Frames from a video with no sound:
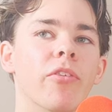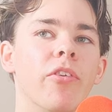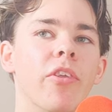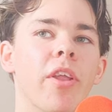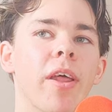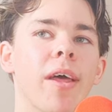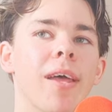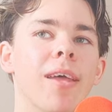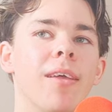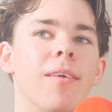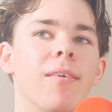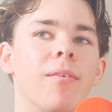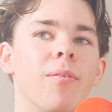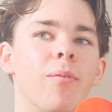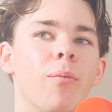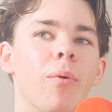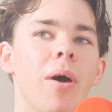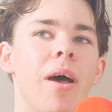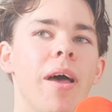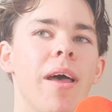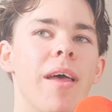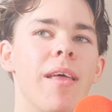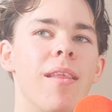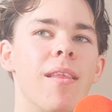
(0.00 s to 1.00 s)
today,
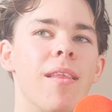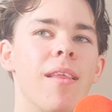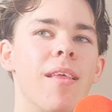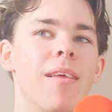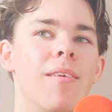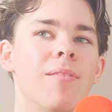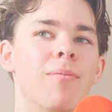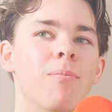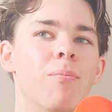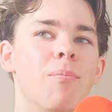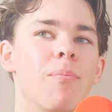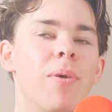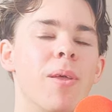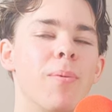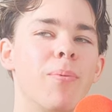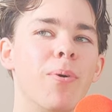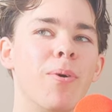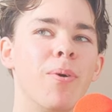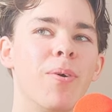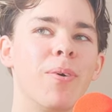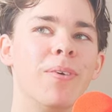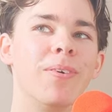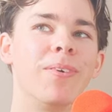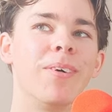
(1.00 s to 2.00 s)
where
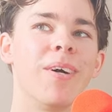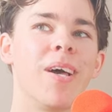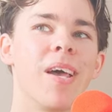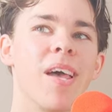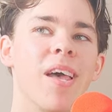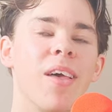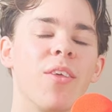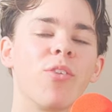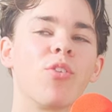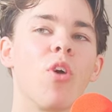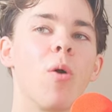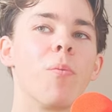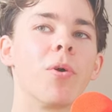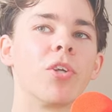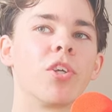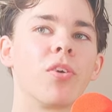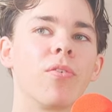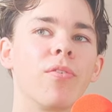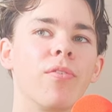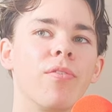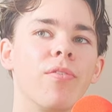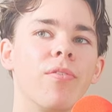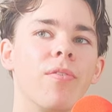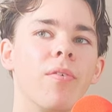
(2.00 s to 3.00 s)
people, so much
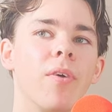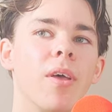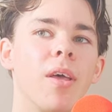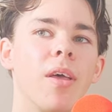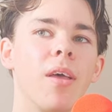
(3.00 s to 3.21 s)
of